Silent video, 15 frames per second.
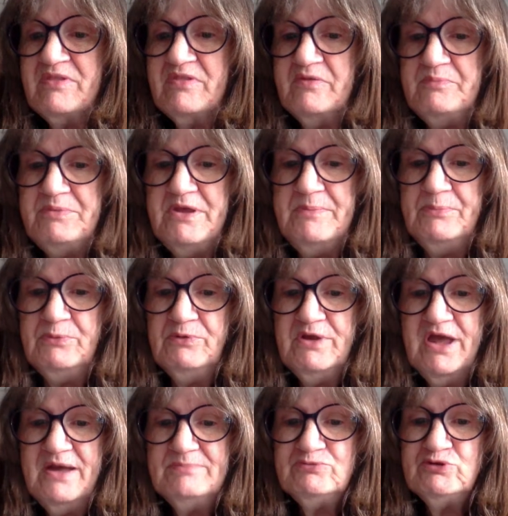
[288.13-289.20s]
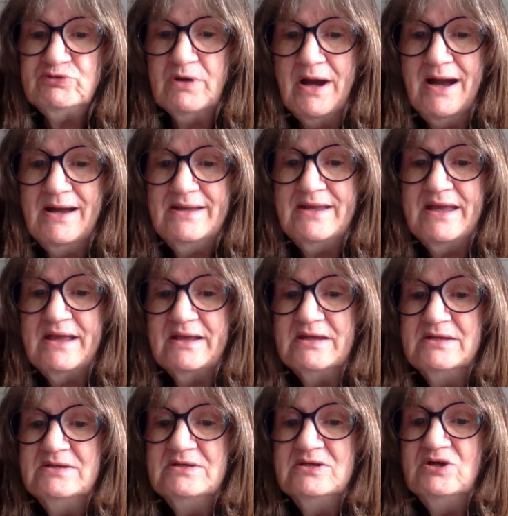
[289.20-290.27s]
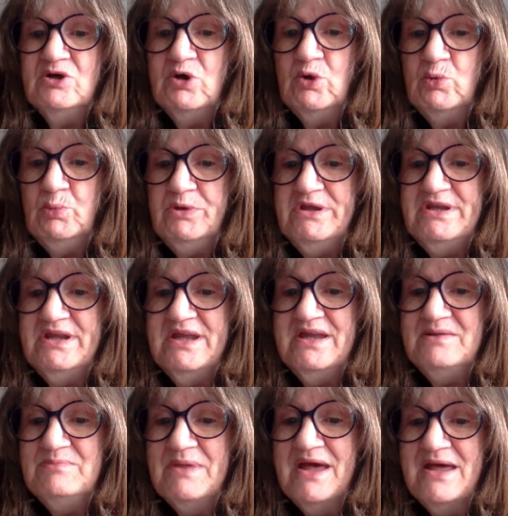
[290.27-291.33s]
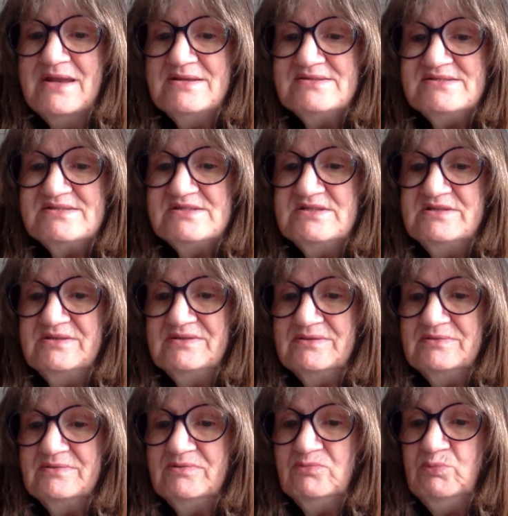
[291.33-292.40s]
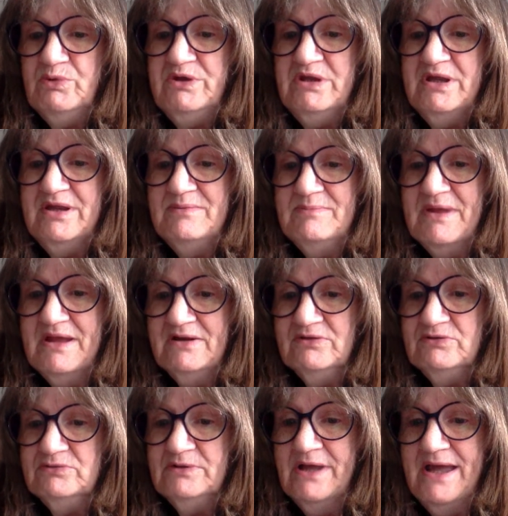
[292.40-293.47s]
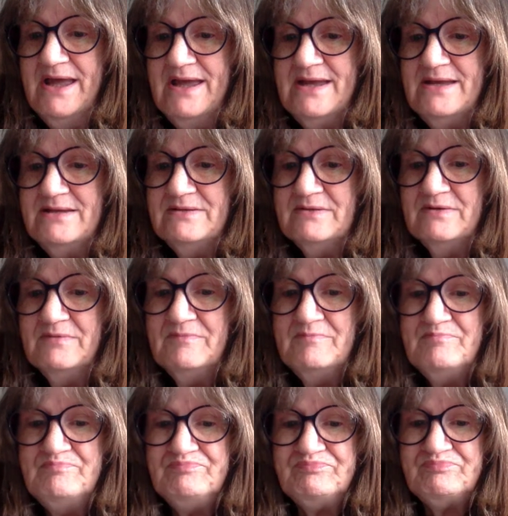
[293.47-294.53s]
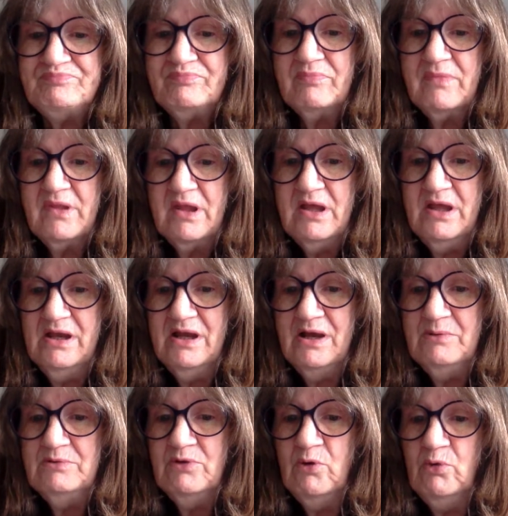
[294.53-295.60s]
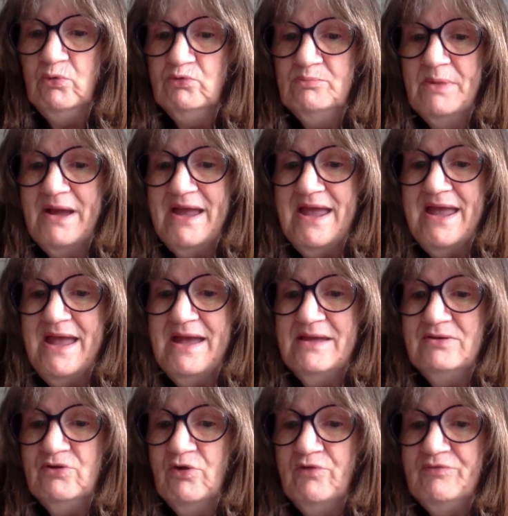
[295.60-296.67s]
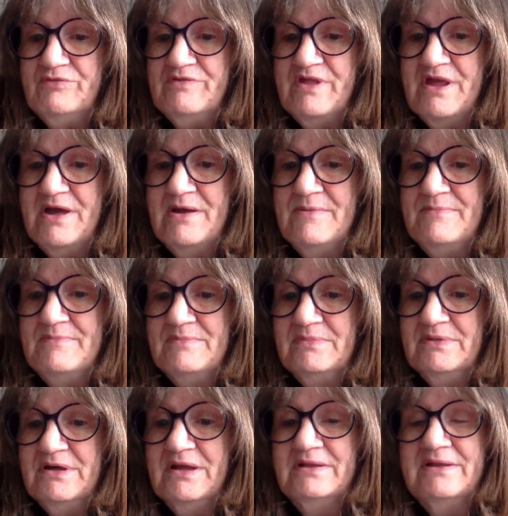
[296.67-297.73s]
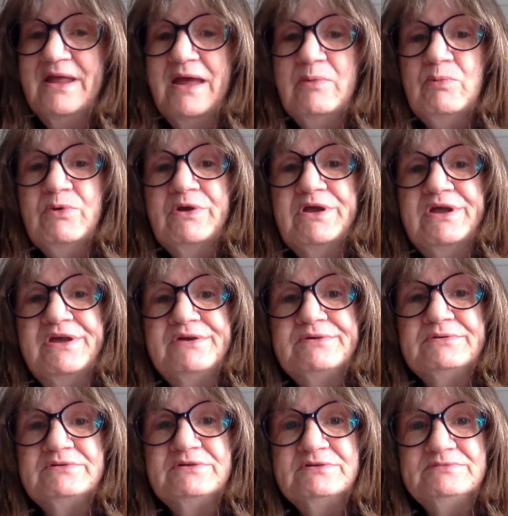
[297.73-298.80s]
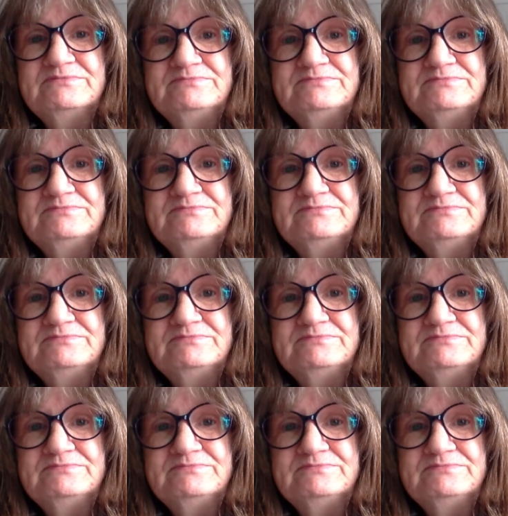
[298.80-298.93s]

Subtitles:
The people kept crying, "We need medicine! We need medical aid!" And I would hold my hand over them and they were healed.